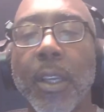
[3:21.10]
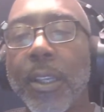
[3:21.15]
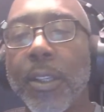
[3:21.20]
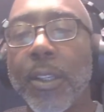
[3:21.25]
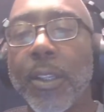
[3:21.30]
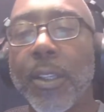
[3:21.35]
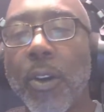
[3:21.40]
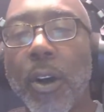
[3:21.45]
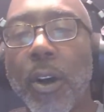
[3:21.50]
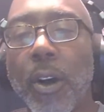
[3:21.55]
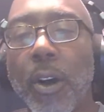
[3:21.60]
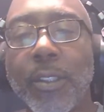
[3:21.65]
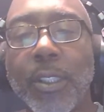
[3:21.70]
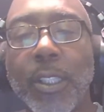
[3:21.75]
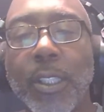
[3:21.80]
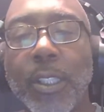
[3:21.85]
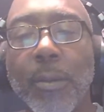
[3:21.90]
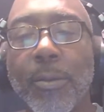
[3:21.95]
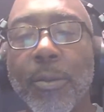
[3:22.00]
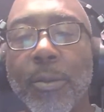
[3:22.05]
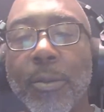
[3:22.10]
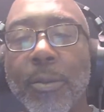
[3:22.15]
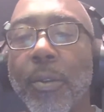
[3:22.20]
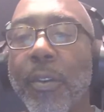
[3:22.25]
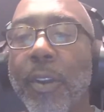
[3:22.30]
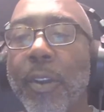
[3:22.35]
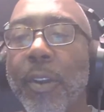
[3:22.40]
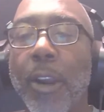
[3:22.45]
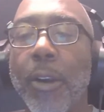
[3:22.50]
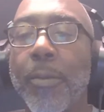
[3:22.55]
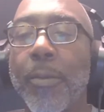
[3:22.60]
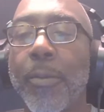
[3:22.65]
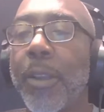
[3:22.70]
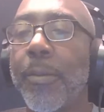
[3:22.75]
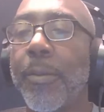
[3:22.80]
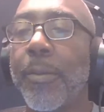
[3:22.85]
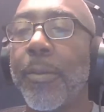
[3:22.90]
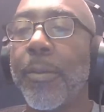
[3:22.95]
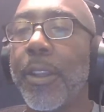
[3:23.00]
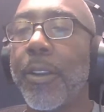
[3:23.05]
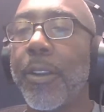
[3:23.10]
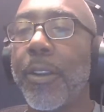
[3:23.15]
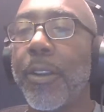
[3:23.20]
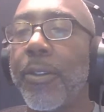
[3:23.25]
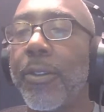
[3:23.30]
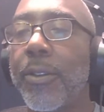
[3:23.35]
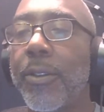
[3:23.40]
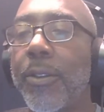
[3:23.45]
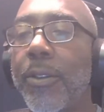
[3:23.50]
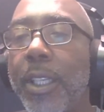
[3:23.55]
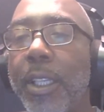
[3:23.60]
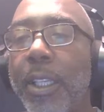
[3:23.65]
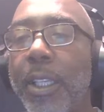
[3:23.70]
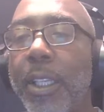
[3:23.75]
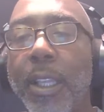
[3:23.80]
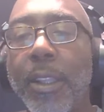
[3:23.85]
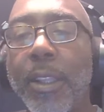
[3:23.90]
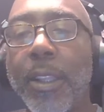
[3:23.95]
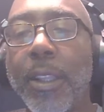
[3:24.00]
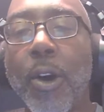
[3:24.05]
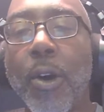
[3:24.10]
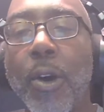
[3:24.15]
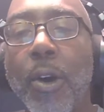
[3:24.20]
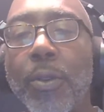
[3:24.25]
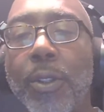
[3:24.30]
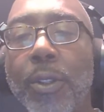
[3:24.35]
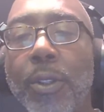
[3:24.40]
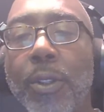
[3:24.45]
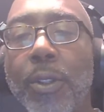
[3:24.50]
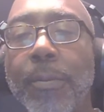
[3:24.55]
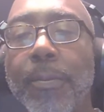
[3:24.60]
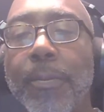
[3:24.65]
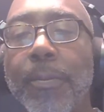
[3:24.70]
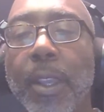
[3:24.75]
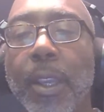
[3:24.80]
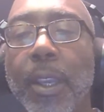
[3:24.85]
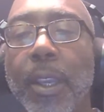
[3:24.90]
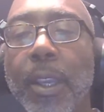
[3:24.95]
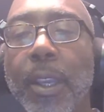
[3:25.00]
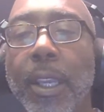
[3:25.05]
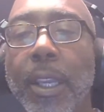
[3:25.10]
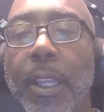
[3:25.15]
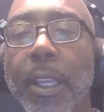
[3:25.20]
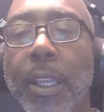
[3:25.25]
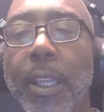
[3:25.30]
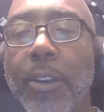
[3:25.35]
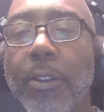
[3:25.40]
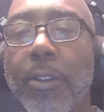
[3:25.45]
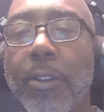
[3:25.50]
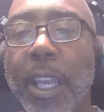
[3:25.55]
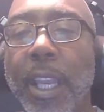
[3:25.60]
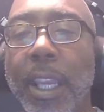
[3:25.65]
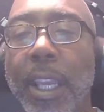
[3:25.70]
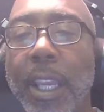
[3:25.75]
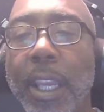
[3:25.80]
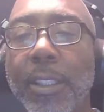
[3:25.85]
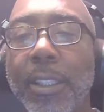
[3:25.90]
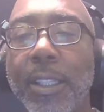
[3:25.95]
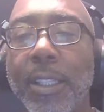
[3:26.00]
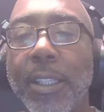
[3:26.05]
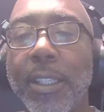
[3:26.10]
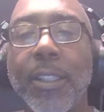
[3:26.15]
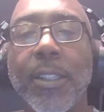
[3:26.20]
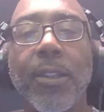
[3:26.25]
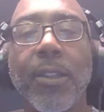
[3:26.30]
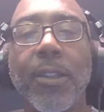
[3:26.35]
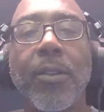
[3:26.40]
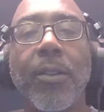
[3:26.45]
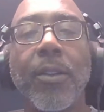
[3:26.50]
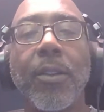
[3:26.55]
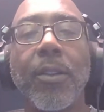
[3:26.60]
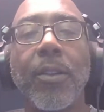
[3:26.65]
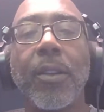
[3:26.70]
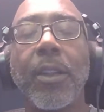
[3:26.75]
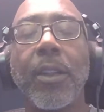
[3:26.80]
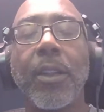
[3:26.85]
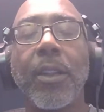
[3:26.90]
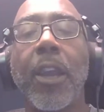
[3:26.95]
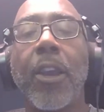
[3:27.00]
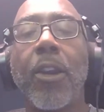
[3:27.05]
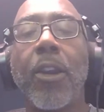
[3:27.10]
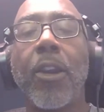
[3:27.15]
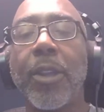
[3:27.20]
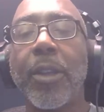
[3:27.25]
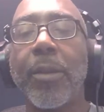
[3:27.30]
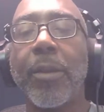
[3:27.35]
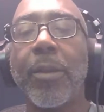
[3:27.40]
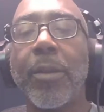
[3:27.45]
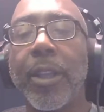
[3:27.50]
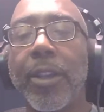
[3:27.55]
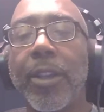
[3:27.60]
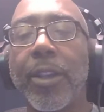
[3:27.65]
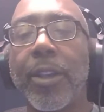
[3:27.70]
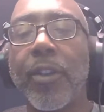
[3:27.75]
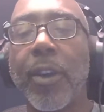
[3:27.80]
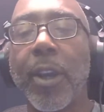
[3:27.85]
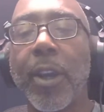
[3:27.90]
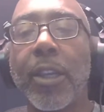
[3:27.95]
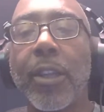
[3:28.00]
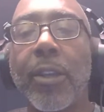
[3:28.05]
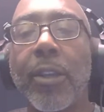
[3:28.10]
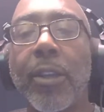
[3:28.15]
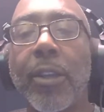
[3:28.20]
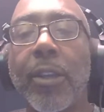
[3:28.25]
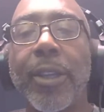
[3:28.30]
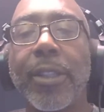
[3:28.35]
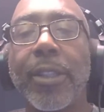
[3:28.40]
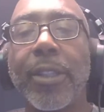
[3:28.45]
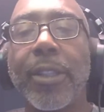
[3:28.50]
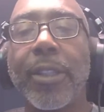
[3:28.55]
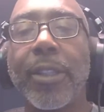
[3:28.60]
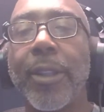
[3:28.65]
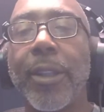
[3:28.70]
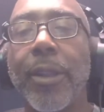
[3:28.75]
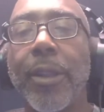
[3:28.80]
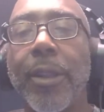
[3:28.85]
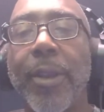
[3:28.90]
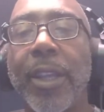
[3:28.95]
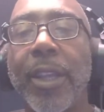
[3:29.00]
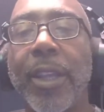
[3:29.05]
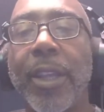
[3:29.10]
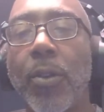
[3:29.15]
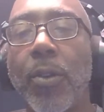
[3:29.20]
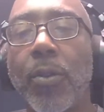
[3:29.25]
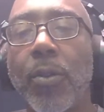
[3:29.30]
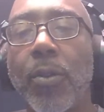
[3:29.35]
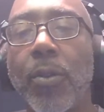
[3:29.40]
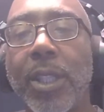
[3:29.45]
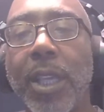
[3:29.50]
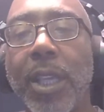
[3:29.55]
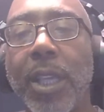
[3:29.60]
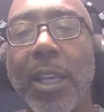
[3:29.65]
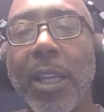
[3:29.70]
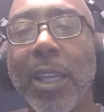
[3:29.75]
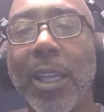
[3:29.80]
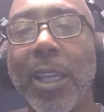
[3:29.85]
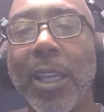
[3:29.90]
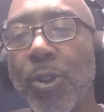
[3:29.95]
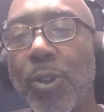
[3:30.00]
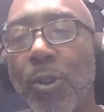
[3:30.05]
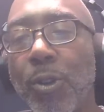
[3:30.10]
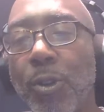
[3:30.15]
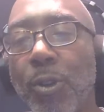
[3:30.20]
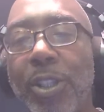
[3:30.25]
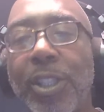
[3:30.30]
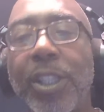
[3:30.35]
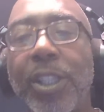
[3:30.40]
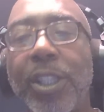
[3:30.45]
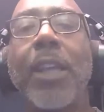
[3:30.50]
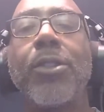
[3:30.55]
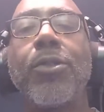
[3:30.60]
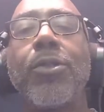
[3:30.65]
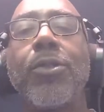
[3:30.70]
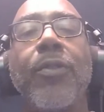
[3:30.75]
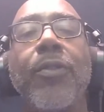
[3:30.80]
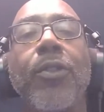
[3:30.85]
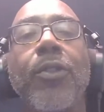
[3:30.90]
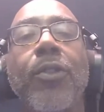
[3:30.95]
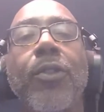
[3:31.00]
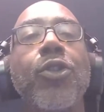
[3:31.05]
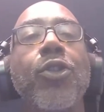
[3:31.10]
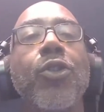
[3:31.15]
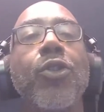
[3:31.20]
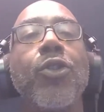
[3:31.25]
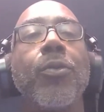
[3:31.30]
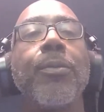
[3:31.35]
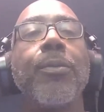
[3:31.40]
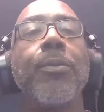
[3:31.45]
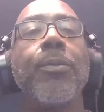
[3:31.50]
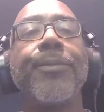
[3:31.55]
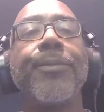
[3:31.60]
So oftentimes with Airbnb, you'll see that the hosts, they're dancing to Airbnb. They're trying their best to be the best hosts. It's kind of like super chats with YouTube.